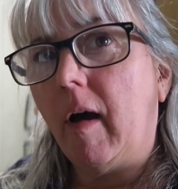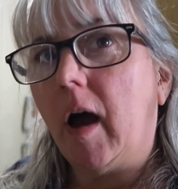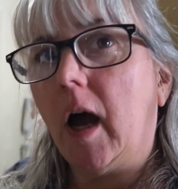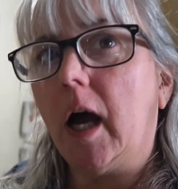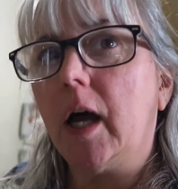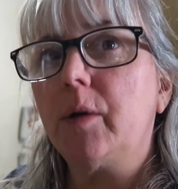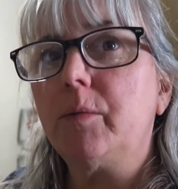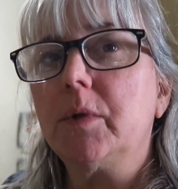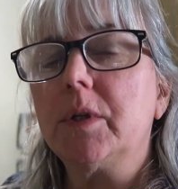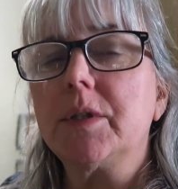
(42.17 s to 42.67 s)

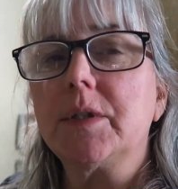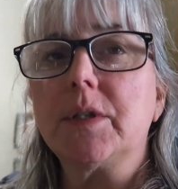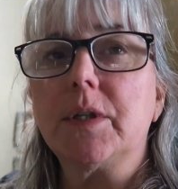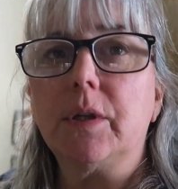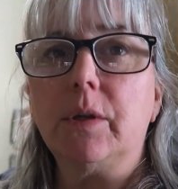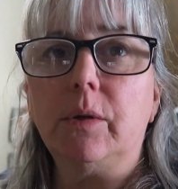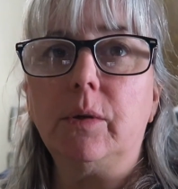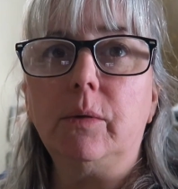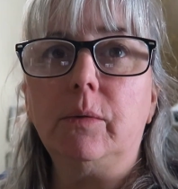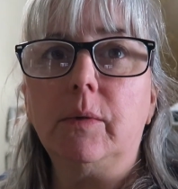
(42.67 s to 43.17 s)
onward
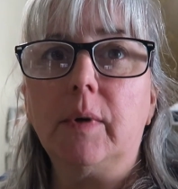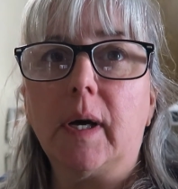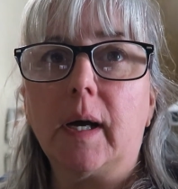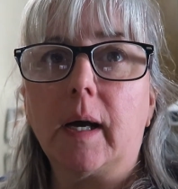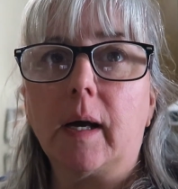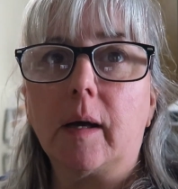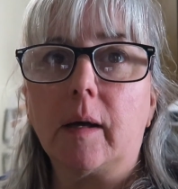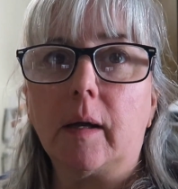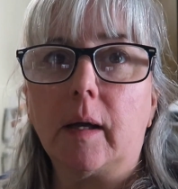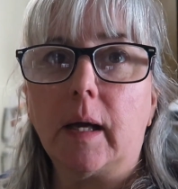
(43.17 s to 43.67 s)
to
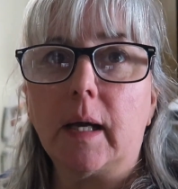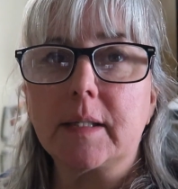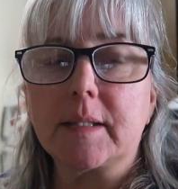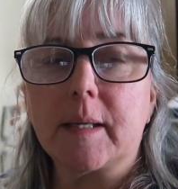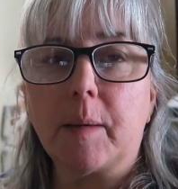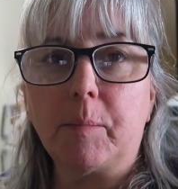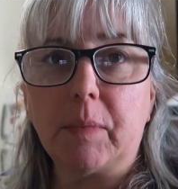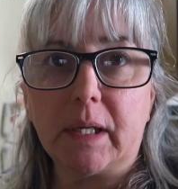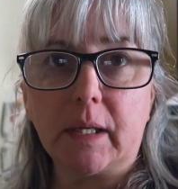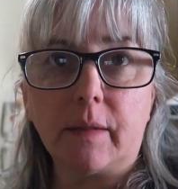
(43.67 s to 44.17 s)

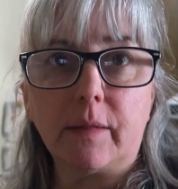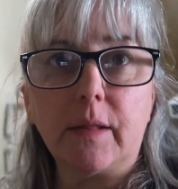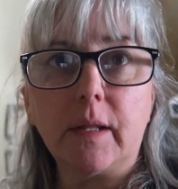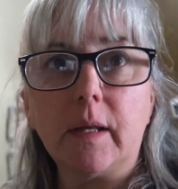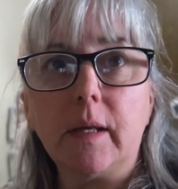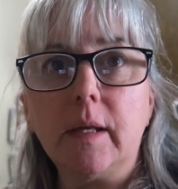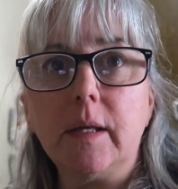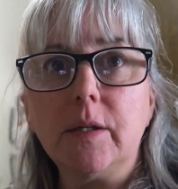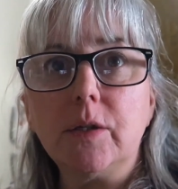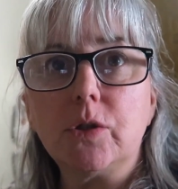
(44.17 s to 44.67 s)
assembling
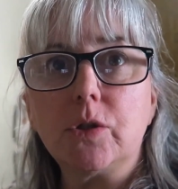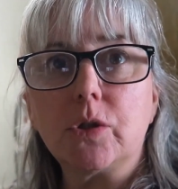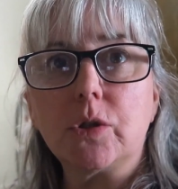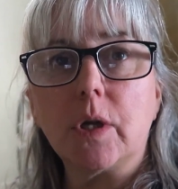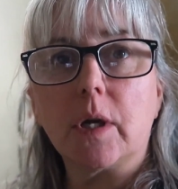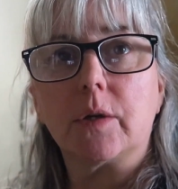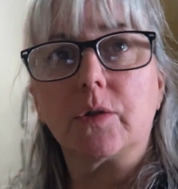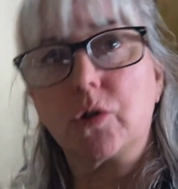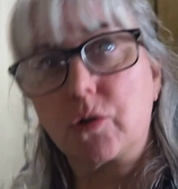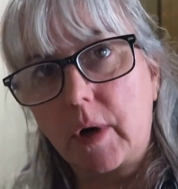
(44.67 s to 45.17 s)
the
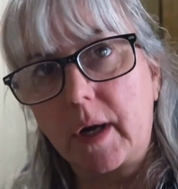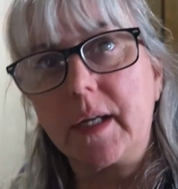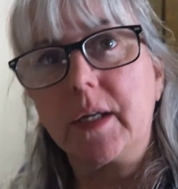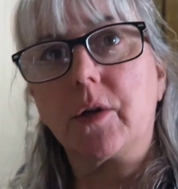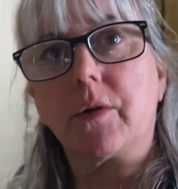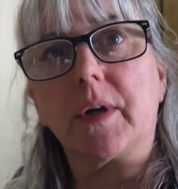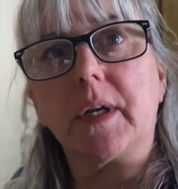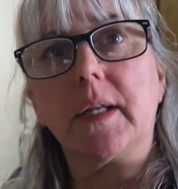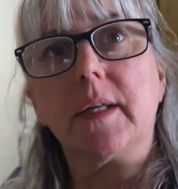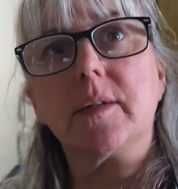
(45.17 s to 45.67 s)
dry
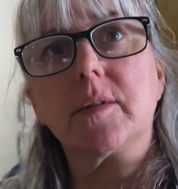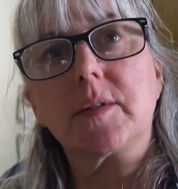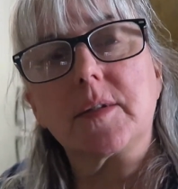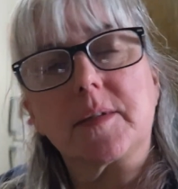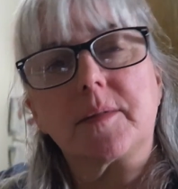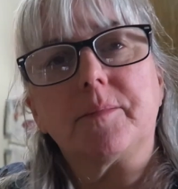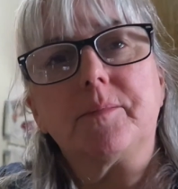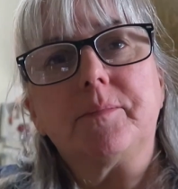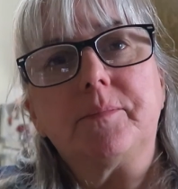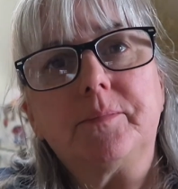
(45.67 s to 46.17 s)

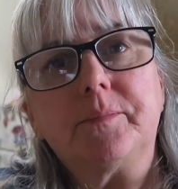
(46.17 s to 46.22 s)
ingredients.